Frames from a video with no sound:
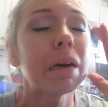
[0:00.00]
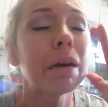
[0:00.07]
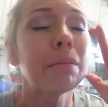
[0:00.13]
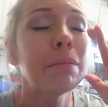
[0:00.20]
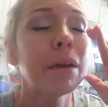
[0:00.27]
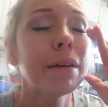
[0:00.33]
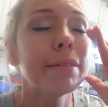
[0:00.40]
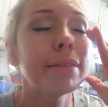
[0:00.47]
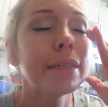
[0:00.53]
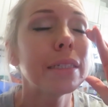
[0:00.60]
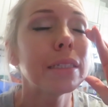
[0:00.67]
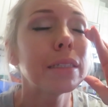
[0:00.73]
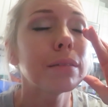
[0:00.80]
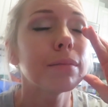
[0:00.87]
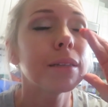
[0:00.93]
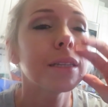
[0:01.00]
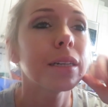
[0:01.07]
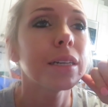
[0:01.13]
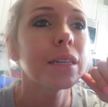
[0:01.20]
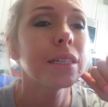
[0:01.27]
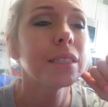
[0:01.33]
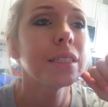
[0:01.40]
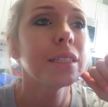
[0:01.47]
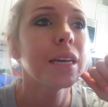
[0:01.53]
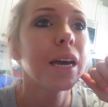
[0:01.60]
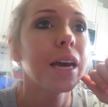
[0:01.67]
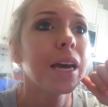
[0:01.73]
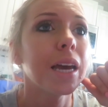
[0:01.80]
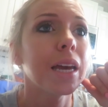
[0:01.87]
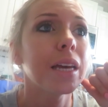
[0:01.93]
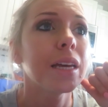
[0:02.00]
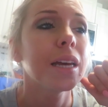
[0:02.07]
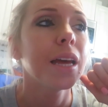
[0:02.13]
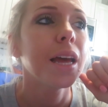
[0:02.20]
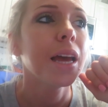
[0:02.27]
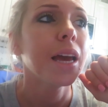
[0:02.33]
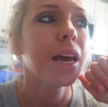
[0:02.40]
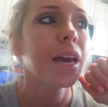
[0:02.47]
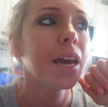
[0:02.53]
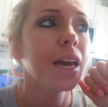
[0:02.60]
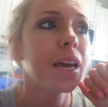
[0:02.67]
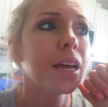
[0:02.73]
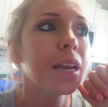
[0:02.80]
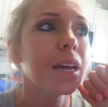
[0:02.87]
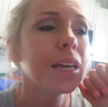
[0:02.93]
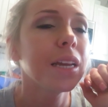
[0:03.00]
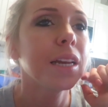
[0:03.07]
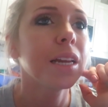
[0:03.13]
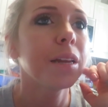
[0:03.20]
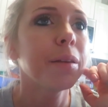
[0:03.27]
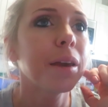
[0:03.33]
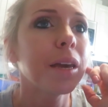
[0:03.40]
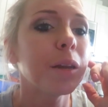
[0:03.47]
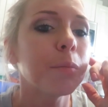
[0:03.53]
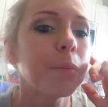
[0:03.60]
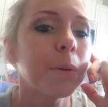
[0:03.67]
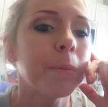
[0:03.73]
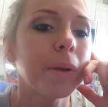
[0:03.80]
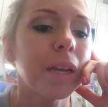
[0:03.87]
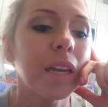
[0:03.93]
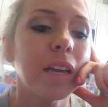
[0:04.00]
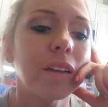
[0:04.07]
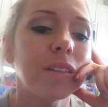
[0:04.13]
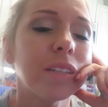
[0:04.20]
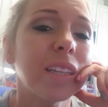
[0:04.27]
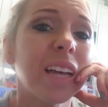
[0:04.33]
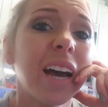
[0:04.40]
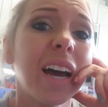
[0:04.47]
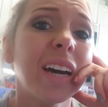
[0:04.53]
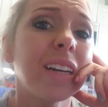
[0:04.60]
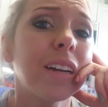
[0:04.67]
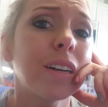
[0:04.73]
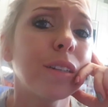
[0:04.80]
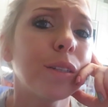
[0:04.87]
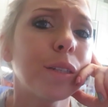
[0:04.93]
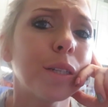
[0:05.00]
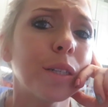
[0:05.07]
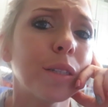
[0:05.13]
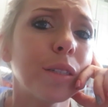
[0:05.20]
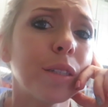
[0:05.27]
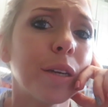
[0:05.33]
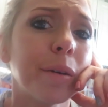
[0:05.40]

I'm nervous what they're going to say. And I need to make an appointment to go to the eye doctor. So